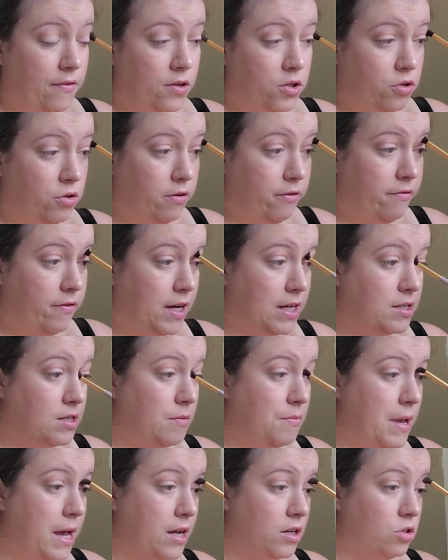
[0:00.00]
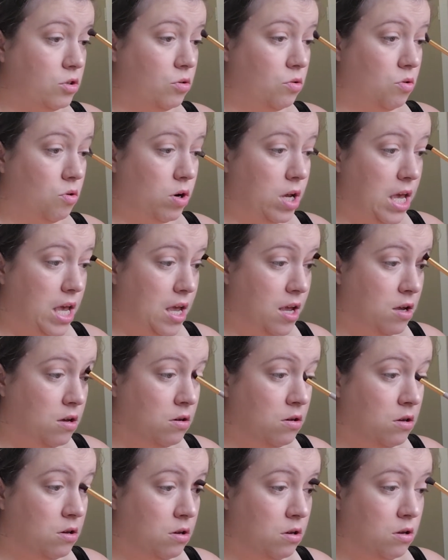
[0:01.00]
even too fussed about talking
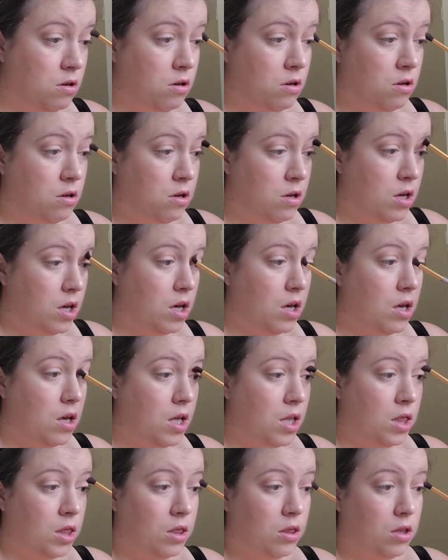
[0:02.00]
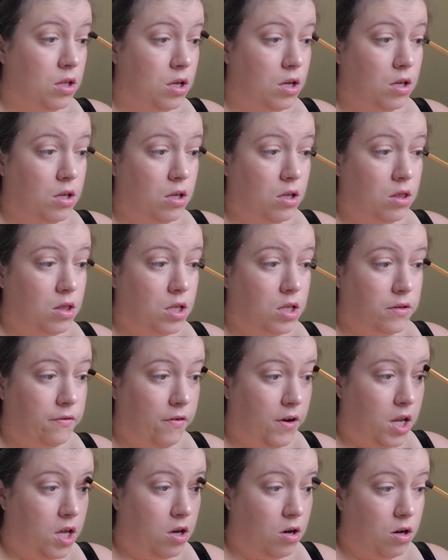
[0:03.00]
in this
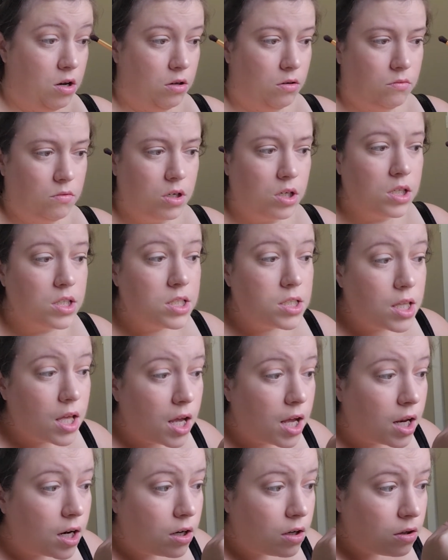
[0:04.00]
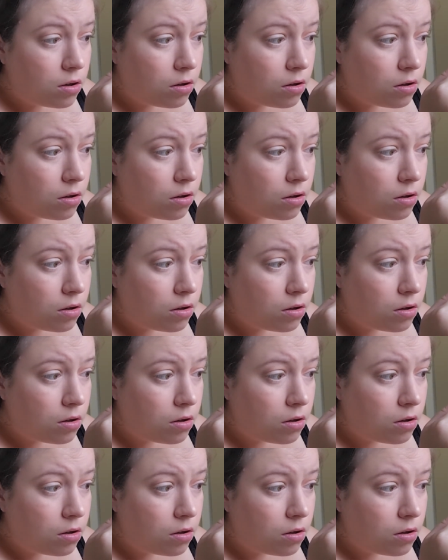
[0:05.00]
video. What is that?